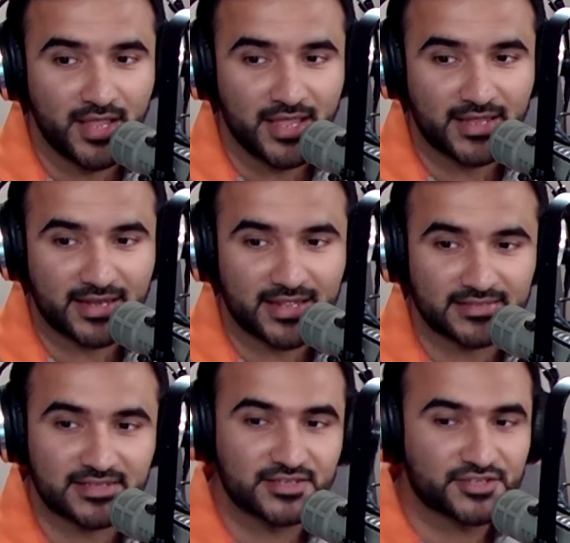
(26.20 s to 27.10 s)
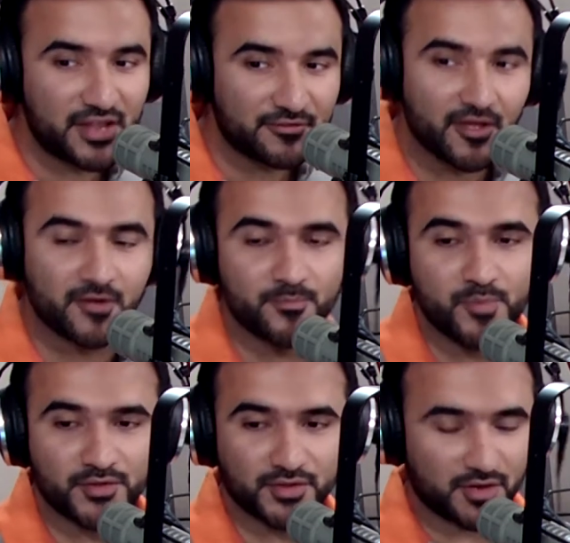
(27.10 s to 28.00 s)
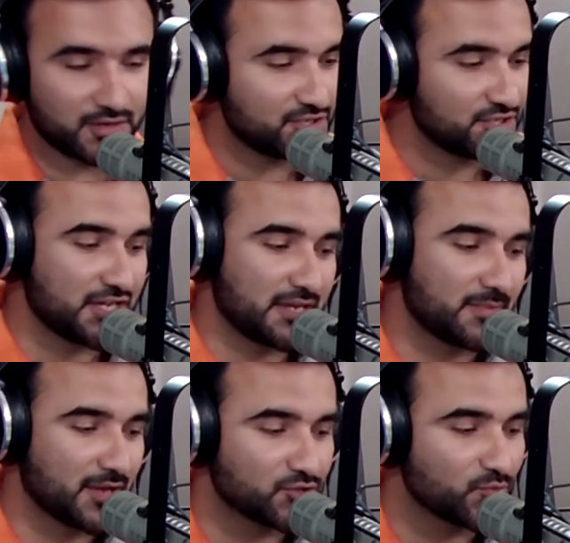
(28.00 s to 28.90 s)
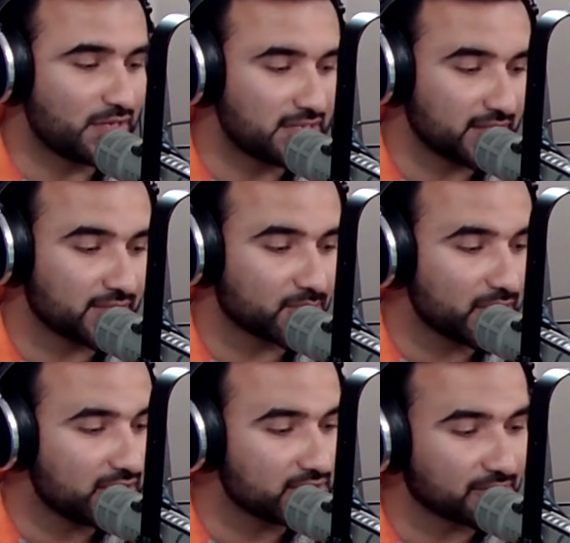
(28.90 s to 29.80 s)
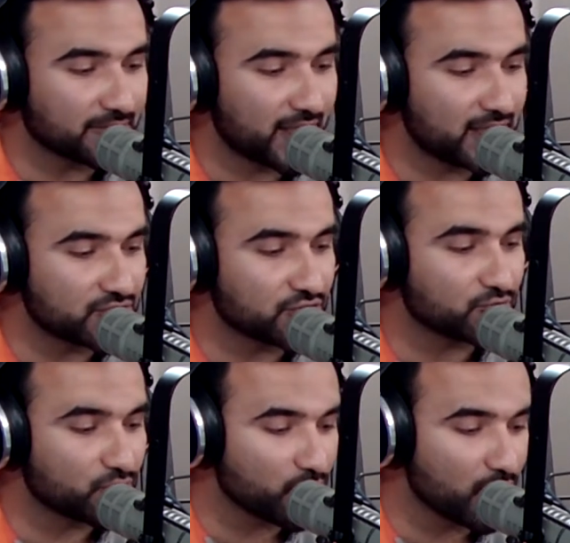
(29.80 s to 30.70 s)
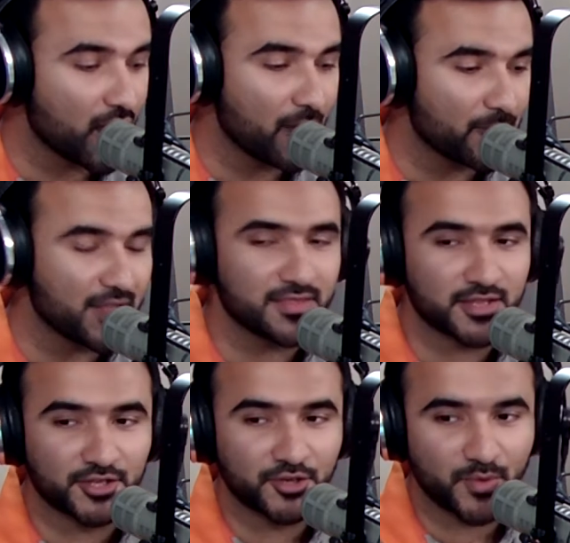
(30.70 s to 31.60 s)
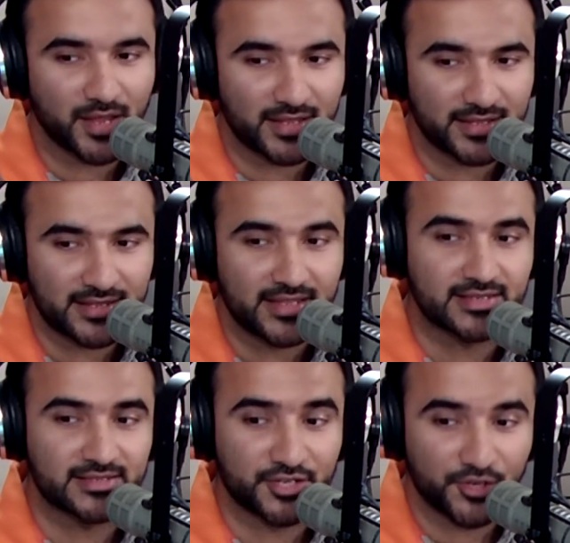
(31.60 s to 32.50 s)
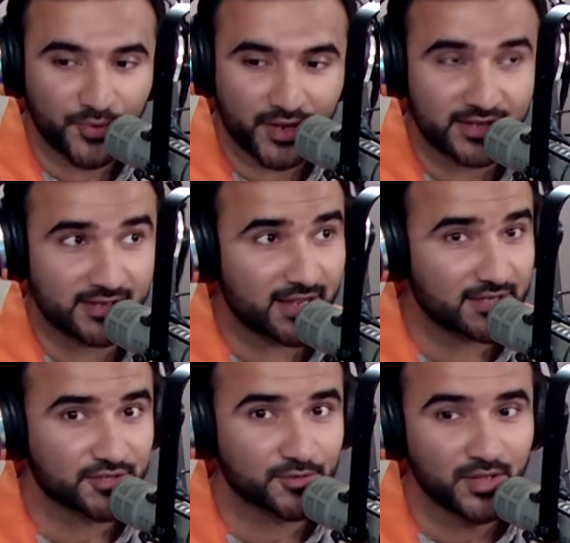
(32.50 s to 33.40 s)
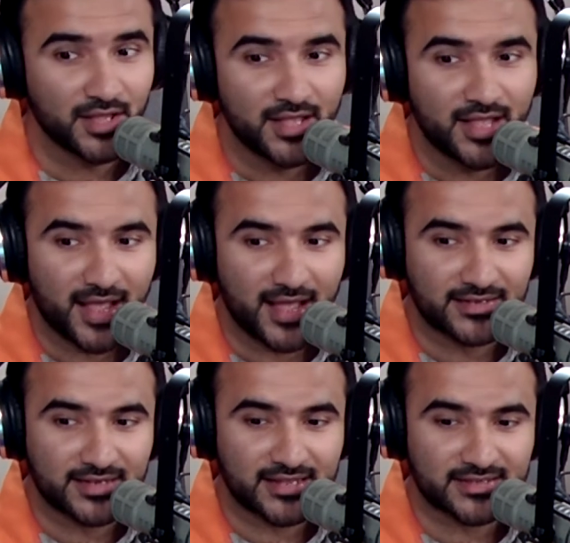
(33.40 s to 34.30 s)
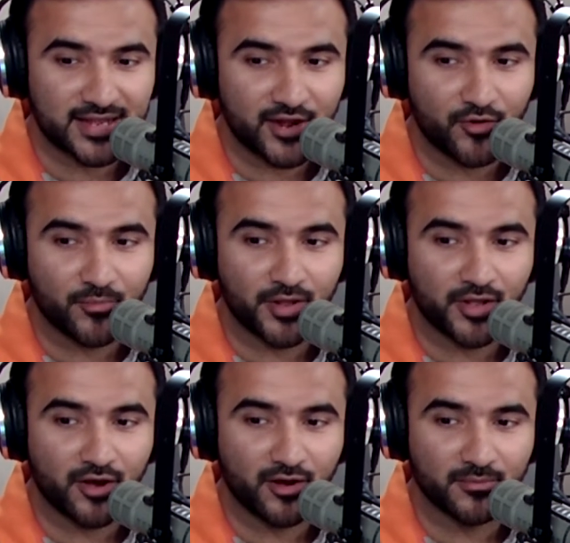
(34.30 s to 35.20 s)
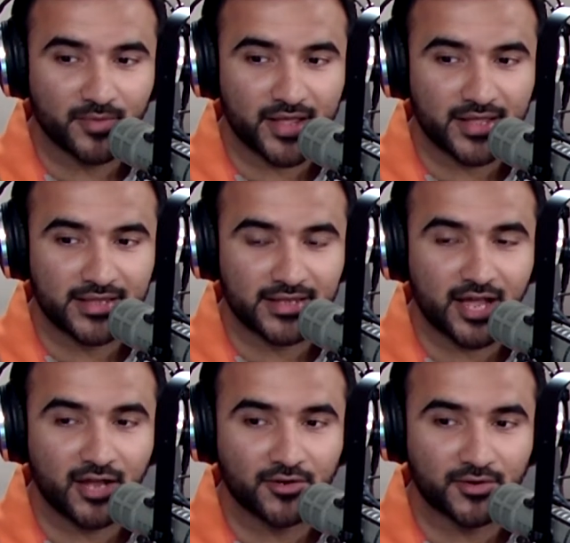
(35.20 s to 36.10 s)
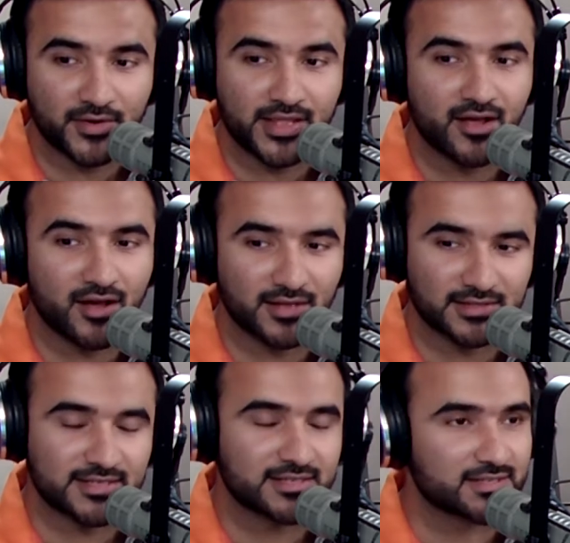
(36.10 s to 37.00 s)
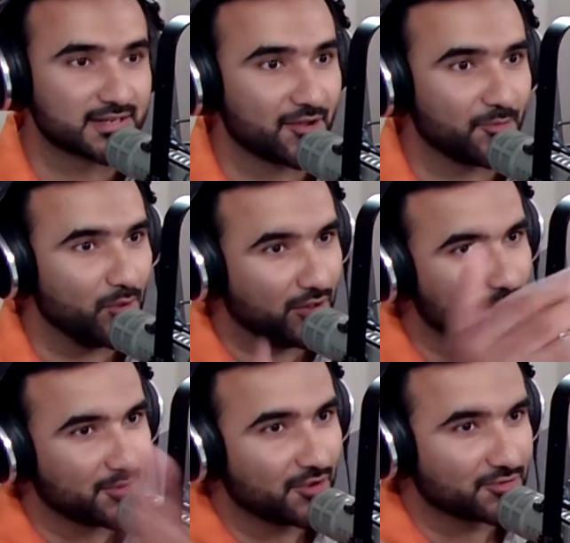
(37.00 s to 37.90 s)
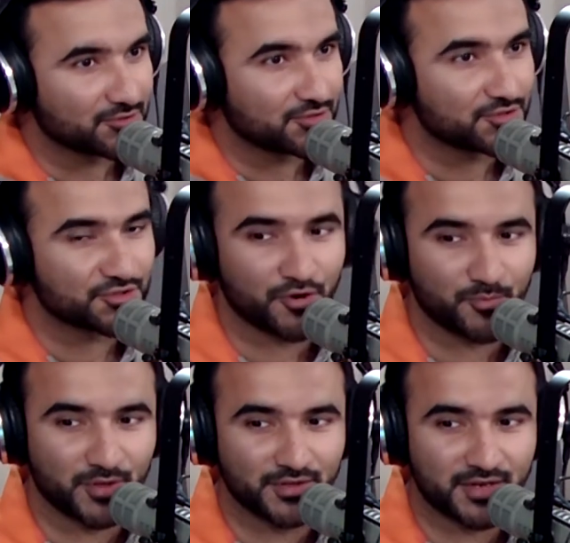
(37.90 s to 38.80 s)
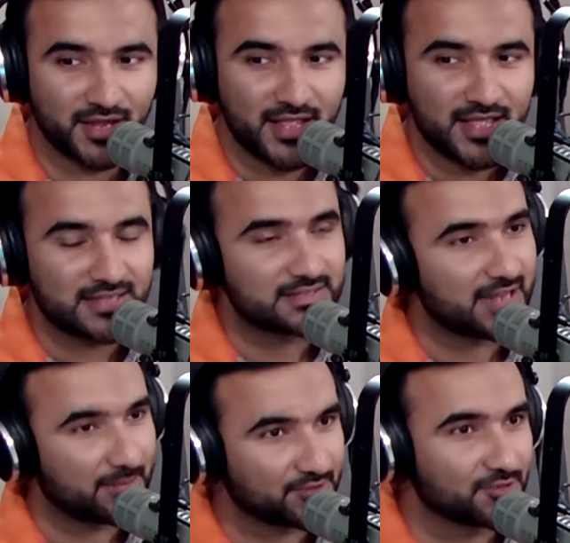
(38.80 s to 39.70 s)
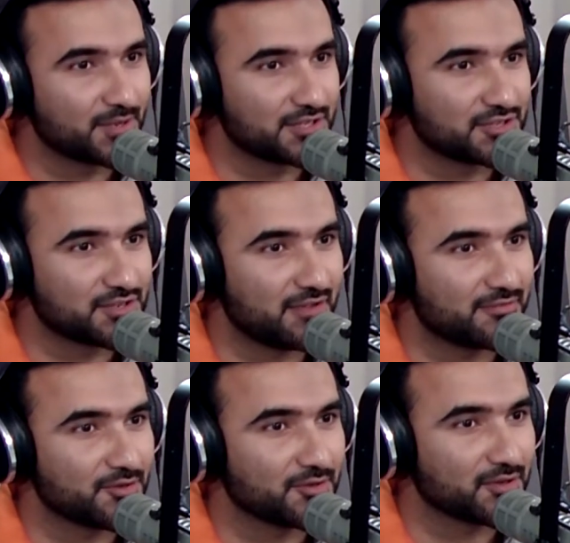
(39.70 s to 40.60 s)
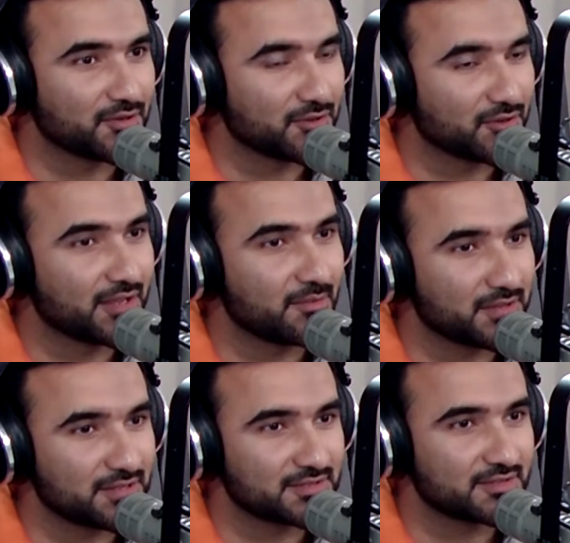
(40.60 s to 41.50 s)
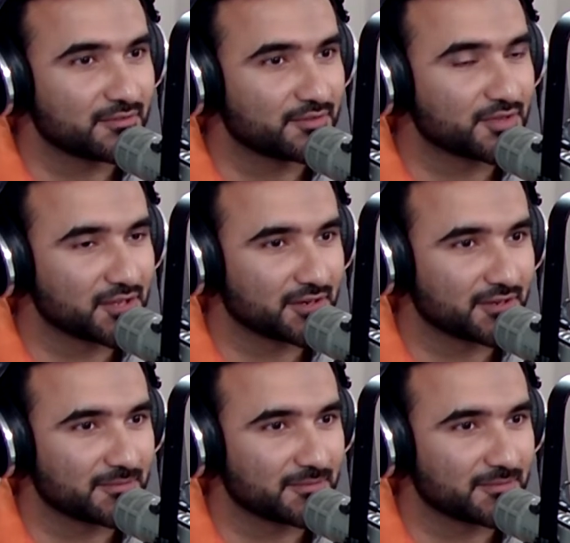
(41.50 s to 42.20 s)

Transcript: It is Chef Bader Najeeb. Now, 23 years of age, grew up in the UAE, is a UAE national, and has now become a culinary artist. Now, welcome onto the show, Bader. It's an absolute pleasure to have you on air with us on Afternoon Karak.